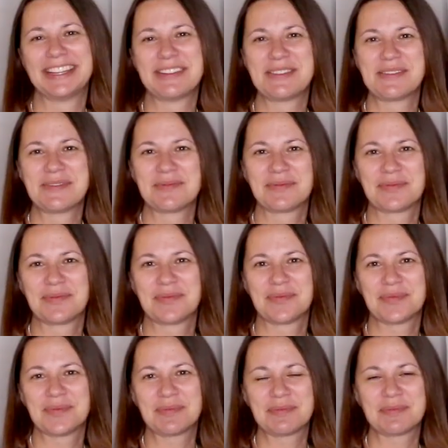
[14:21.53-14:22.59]

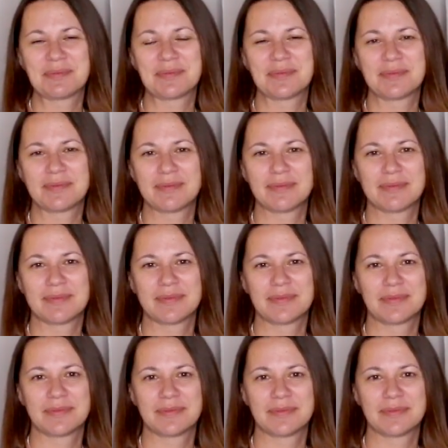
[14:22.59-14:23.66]

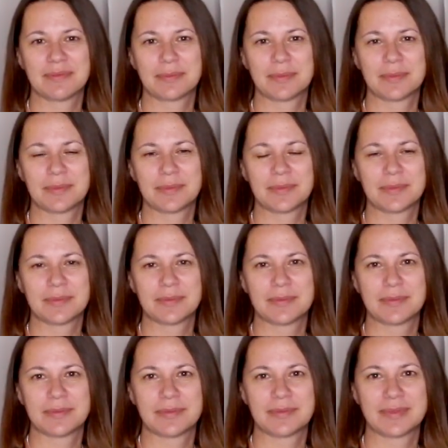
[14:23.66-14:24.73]

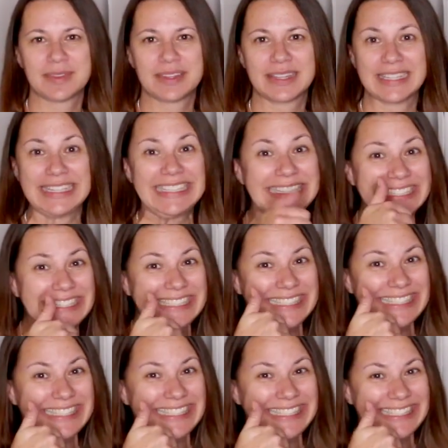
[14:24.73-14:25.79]

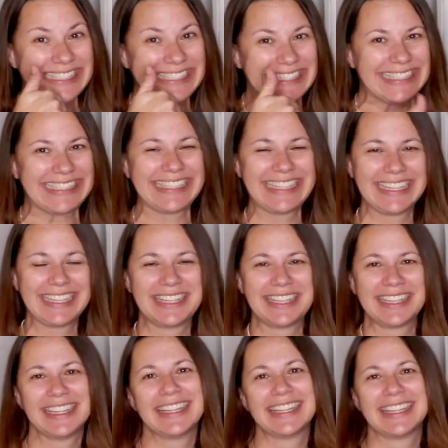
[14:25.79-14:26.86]

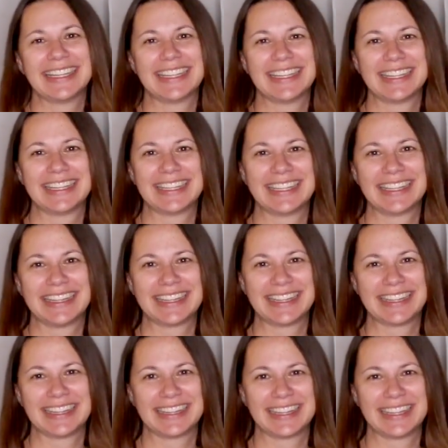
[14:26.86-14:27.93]

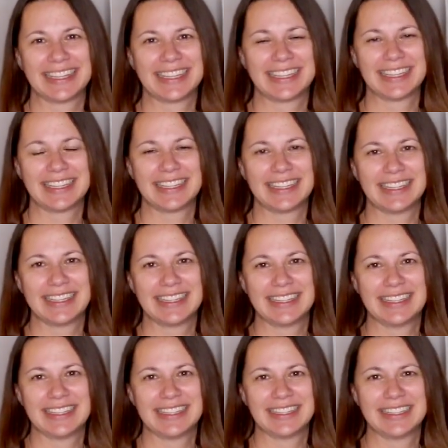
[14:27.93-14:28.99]

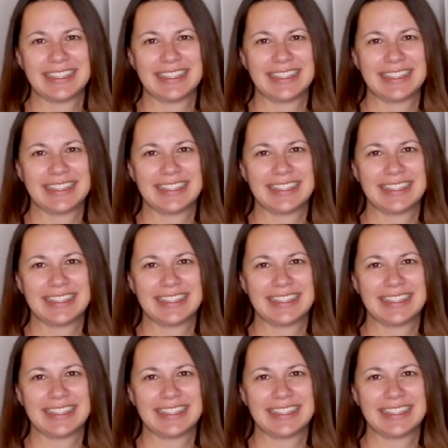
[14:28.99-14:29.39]
The person shown says nothing.